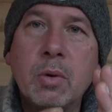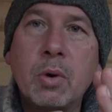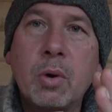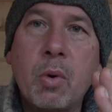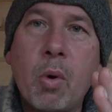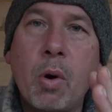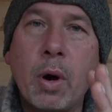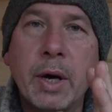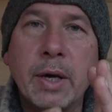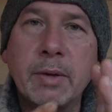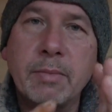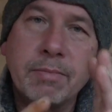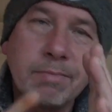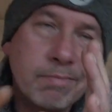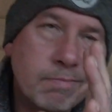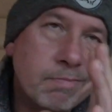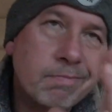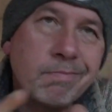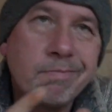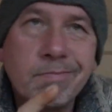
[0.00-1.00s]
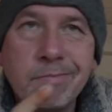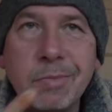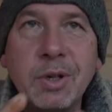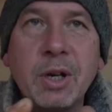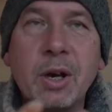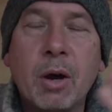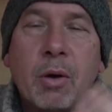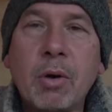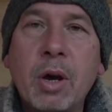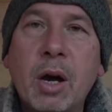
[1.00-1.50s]
quite,
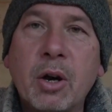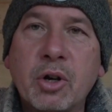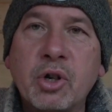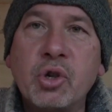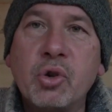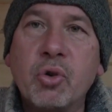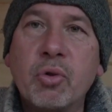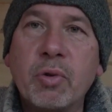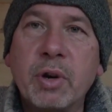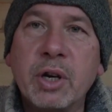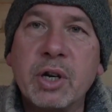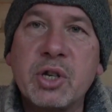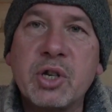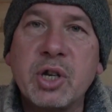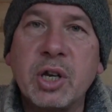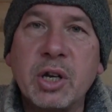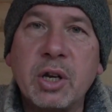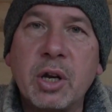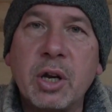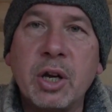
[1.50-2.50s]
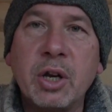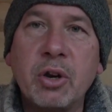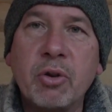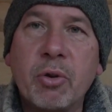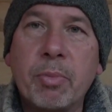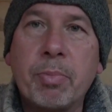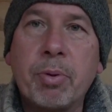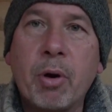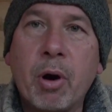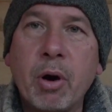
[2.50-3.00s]
luxurious in your
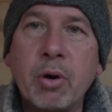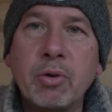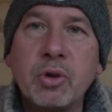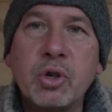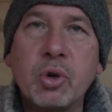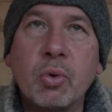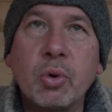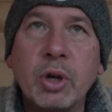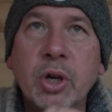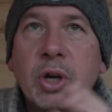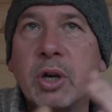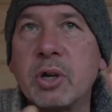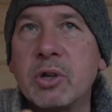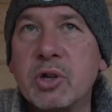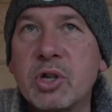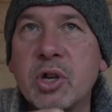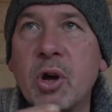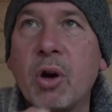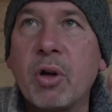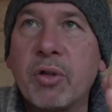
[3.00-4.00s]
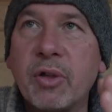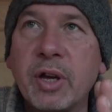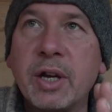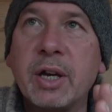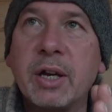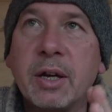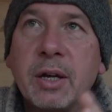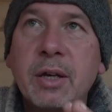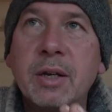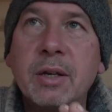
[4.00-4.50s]
approach, or you can start
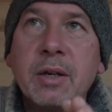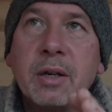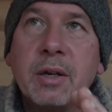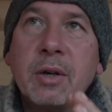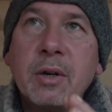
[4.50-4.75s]
thinking,